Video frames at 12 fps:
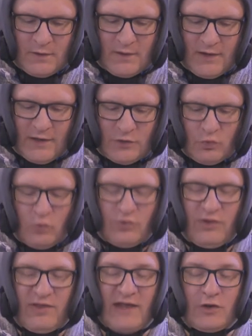in order
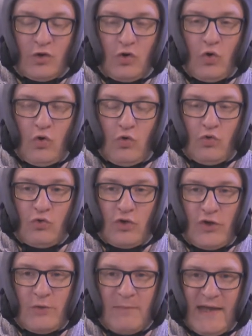that all
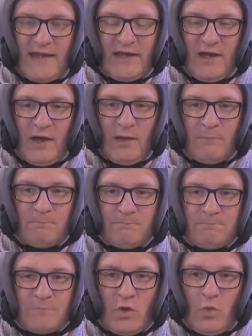who may come
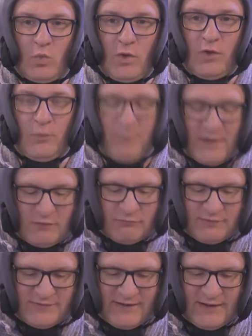will be
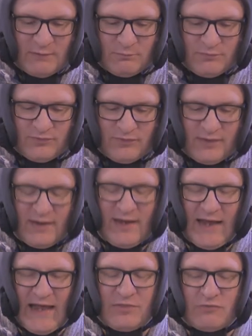redeemed
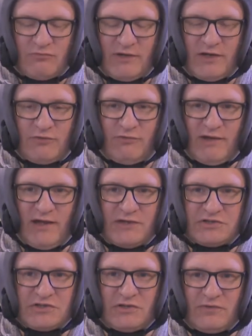and the
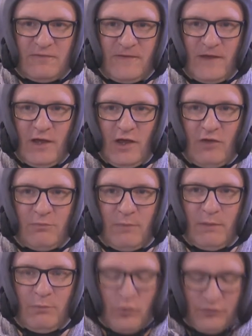recreation of the earth be
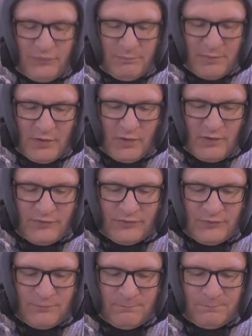brought to
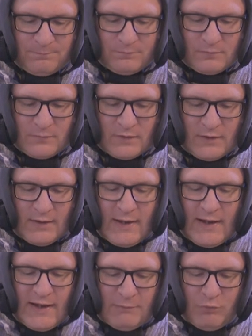pass.
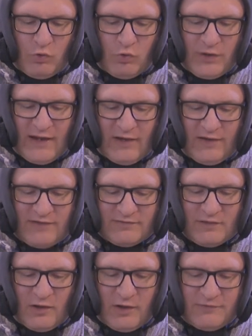He poured out his
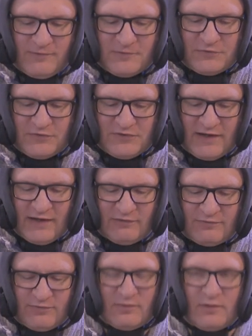life unto
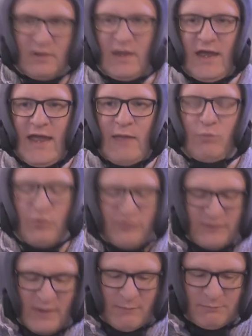death and was
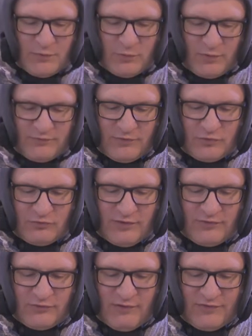numbered with the
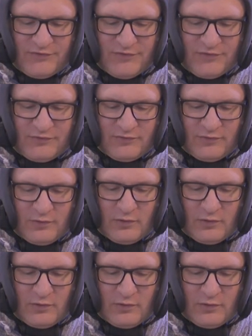transgressors.